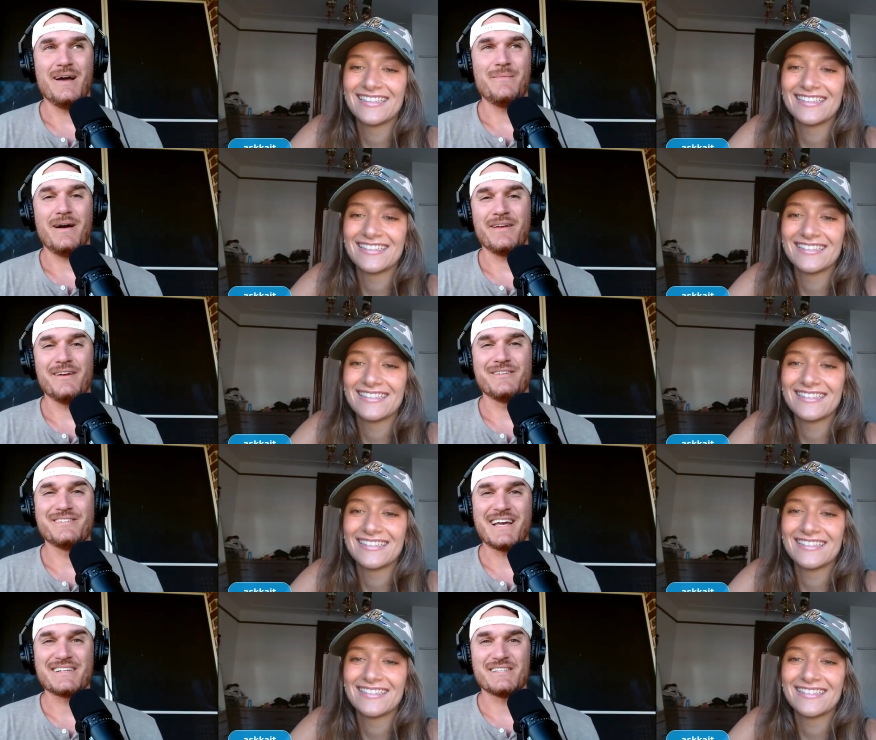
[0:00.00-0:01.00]
Speaker 1: yeah, I'm out here in
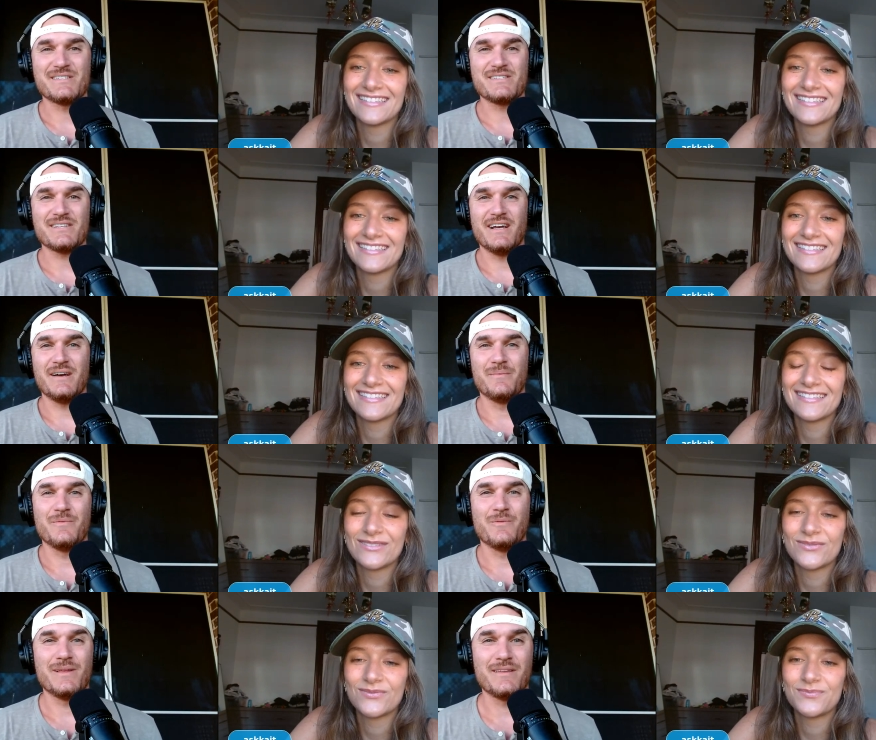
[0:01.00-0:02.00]
Texas um,
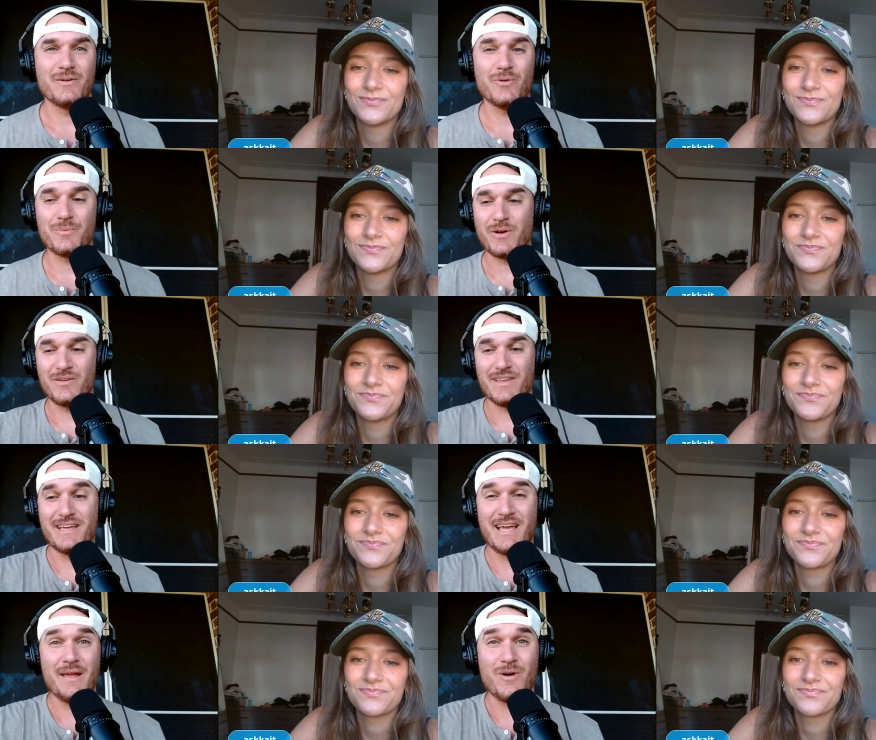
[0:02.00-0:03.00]
with a group called
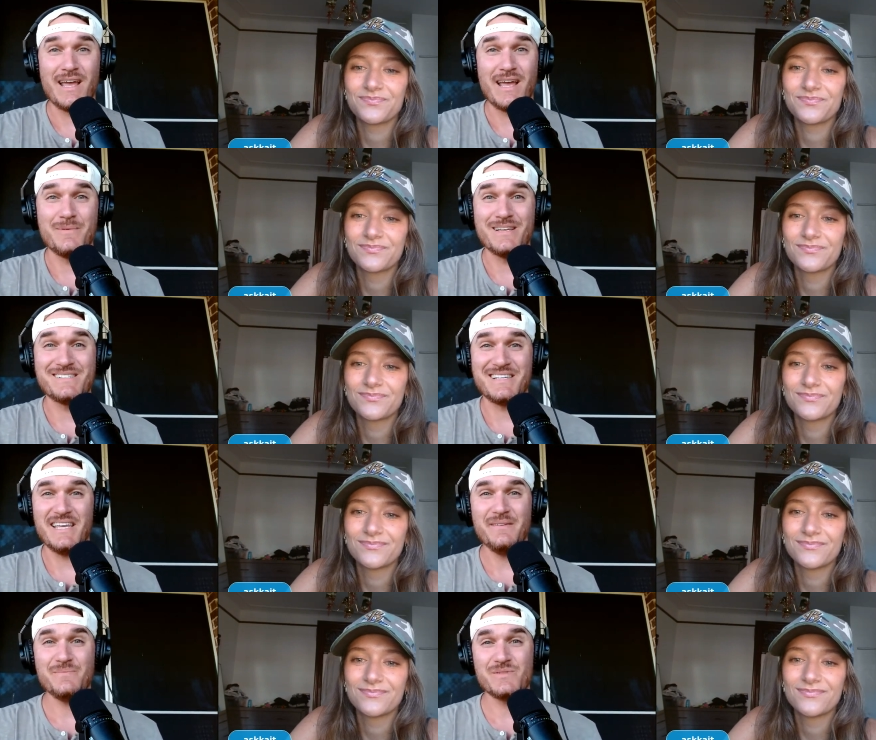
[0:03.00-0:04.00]
the
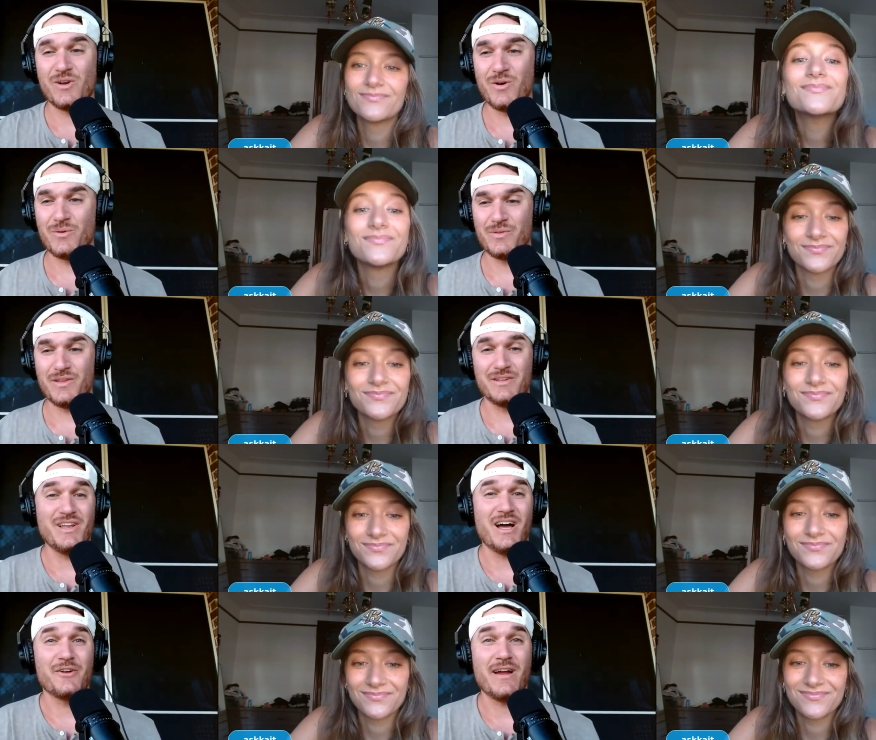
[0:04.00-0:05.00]
NYABC, so the
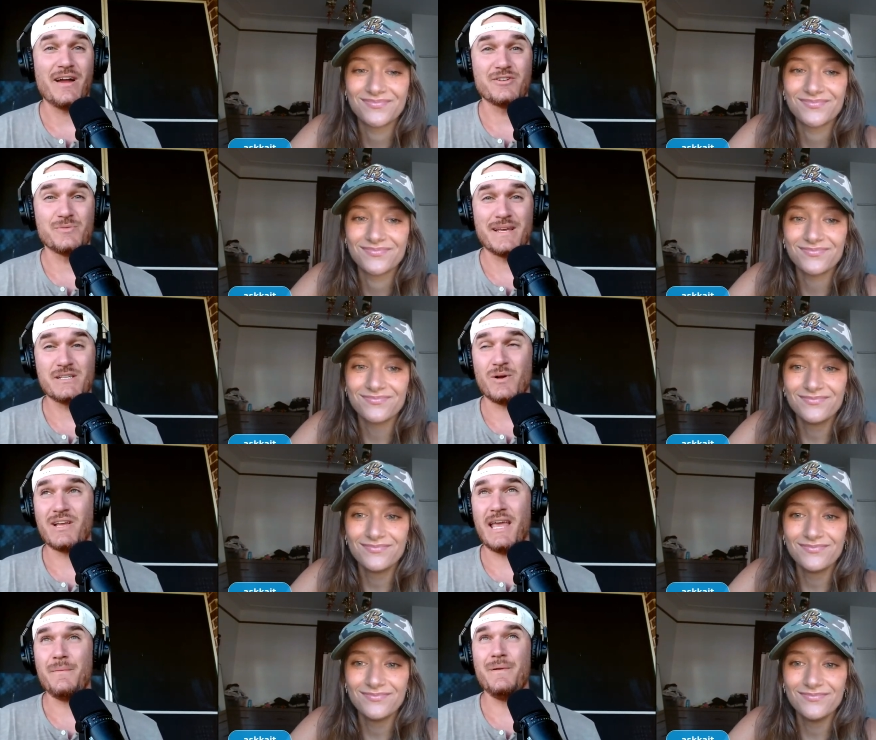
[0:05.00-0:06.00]
Not Your Average Baseball
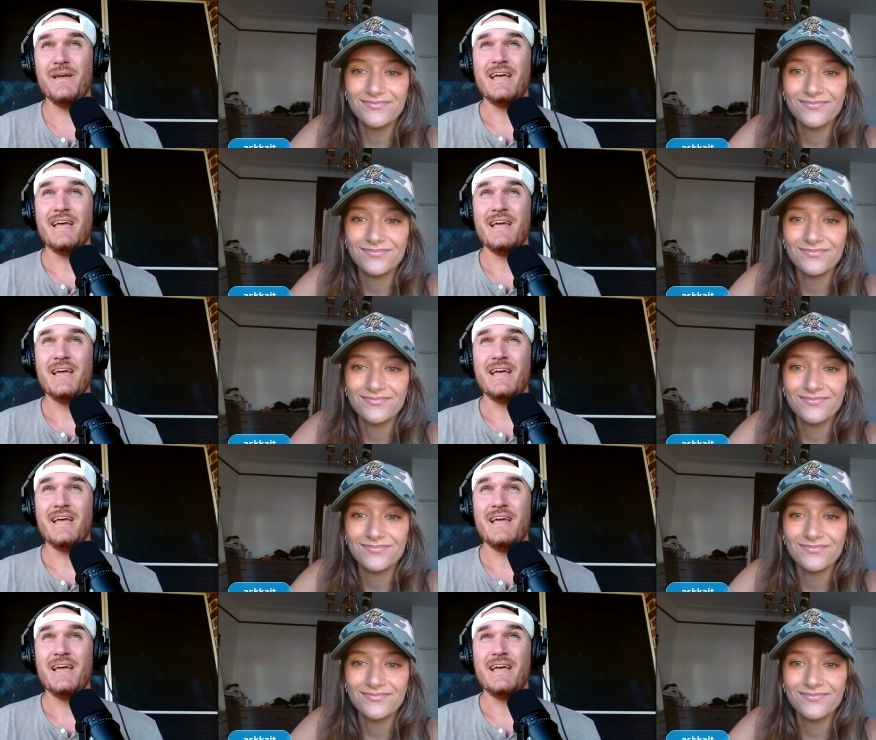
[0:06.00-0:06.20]
Camp,